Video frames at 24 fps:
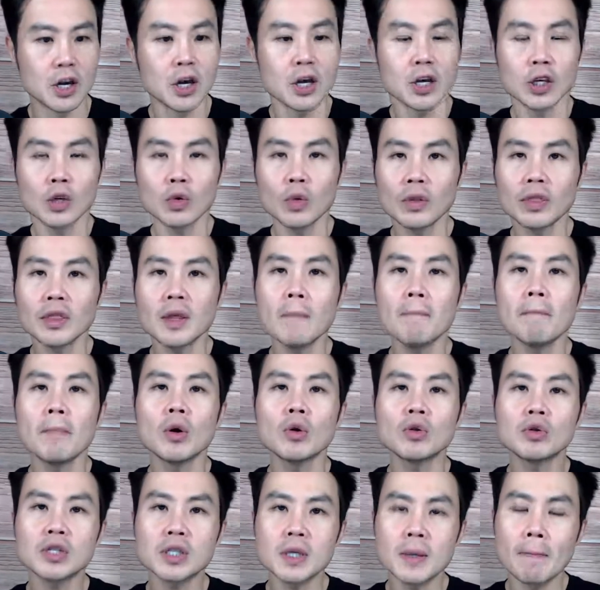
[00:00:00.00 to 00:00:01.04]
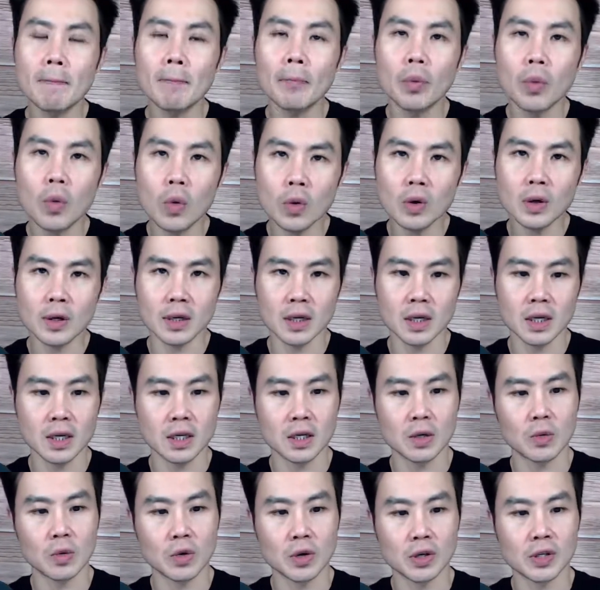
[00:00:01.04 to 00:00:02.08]
You want the most important
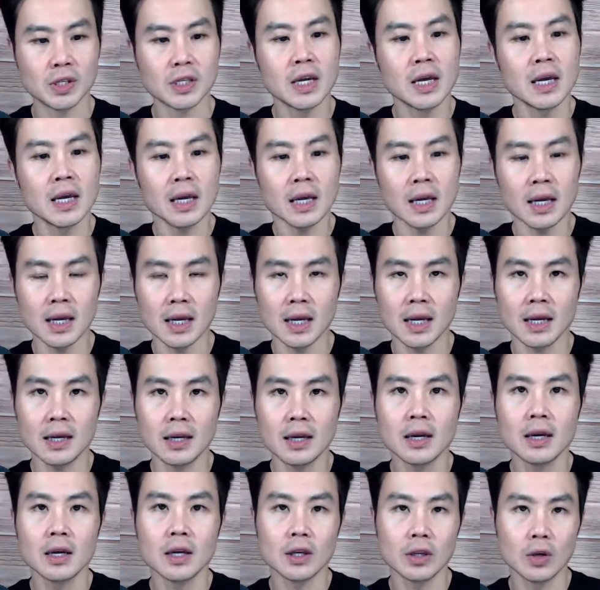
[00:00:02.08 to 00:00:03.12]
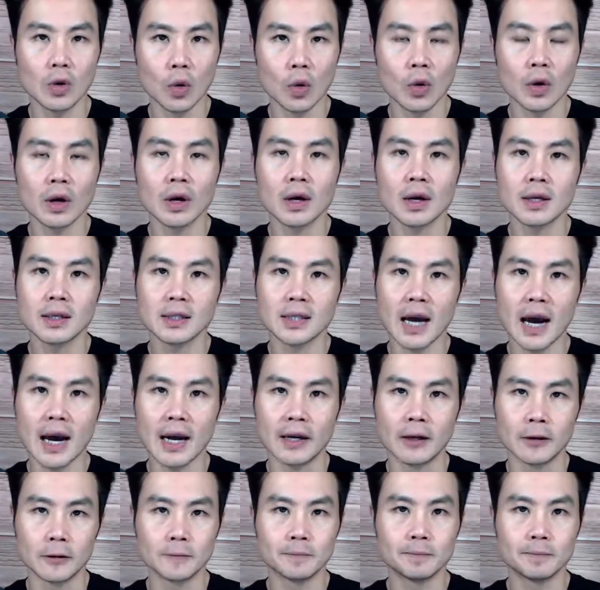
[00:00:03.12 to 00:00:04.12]
keywords in your title.